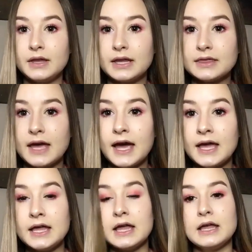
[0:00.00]
like that.
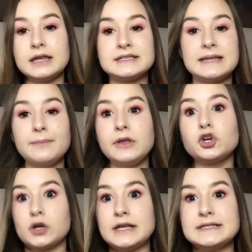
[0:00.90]
Like something
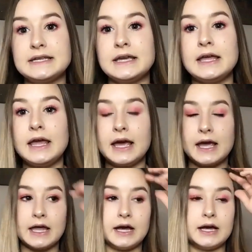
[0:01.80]
crazy.
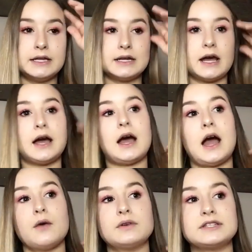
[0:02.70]
And
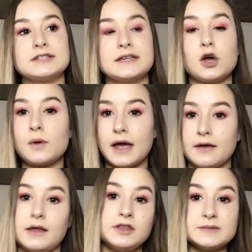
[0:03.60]
I was just like, okay,
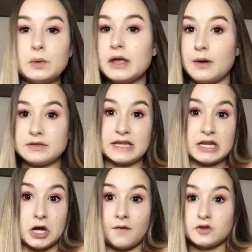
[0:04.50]
at this point I was getting
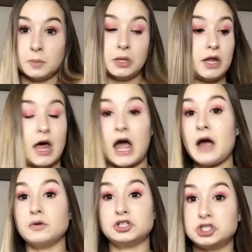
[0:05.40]
comfortable. I
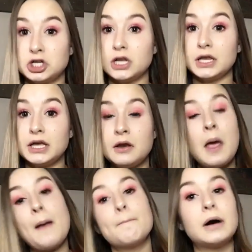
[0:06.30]
was chilling,
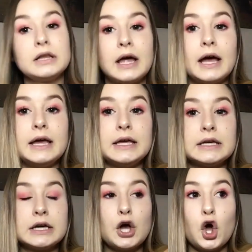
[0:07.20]
but like
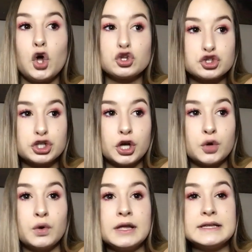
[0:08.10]

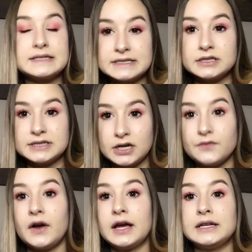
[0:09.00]
also still
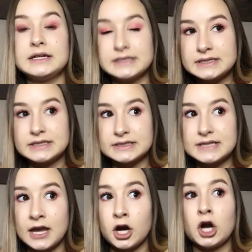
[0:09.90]
terrified, still
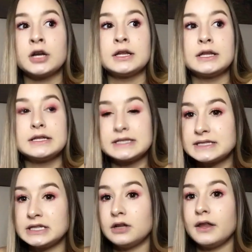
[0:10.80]
scared,
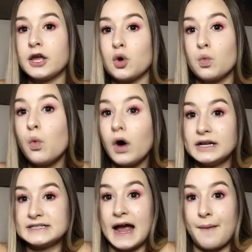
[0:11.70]
still like, what
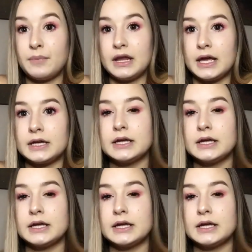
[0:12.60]
is happening?